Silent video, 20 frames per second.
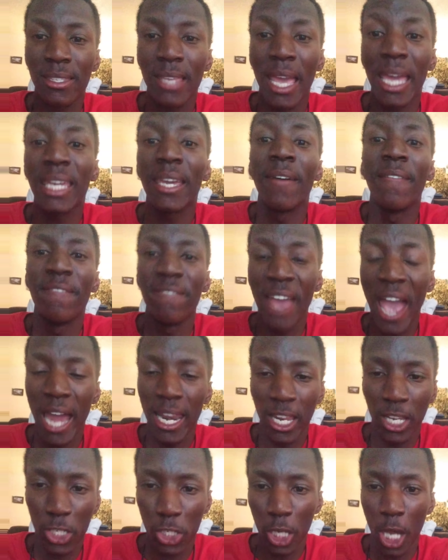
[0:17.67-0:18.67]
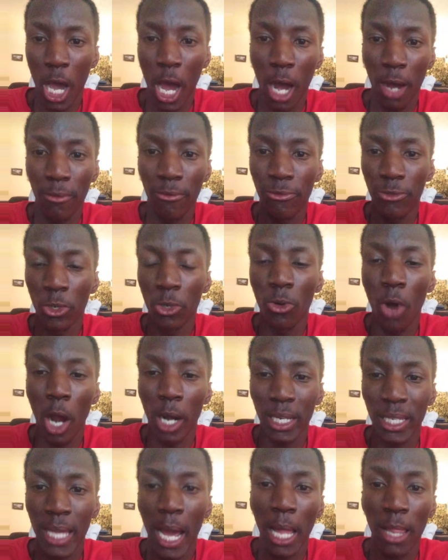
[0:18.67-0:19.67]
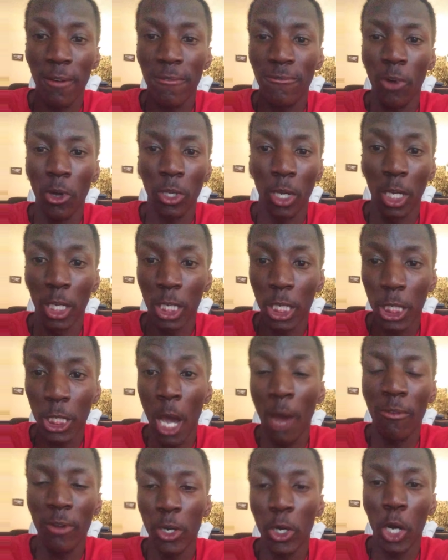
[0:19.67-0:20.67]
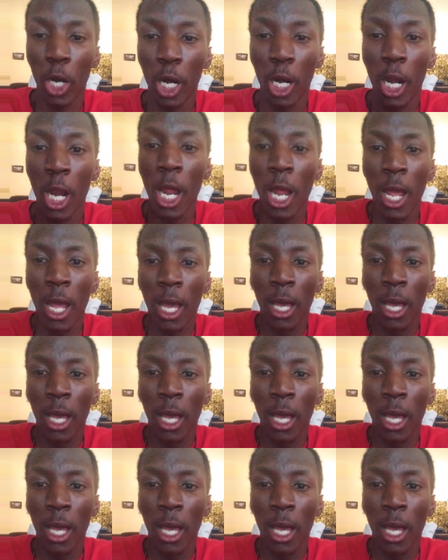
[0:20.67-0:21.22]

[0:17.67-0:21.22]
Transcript: taken advantage of through our California governor,